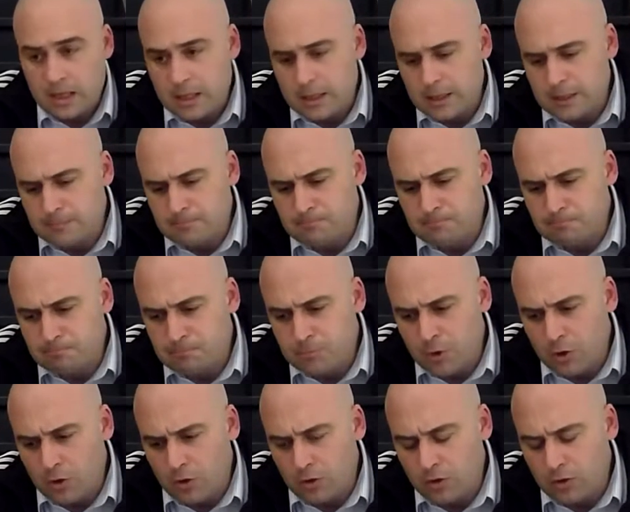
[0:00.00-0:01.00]
um,
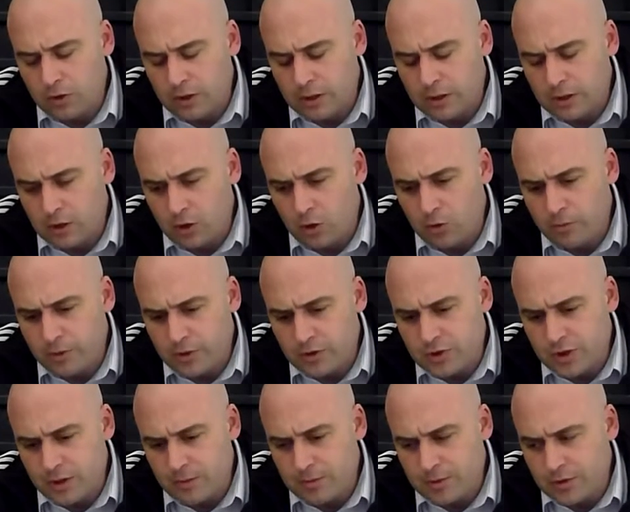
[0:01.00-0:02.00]
all, uh, all
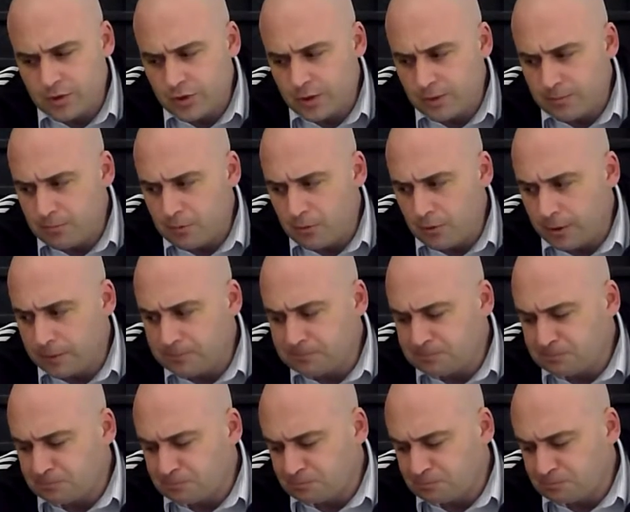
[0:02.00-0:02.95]
mixed up at the same point.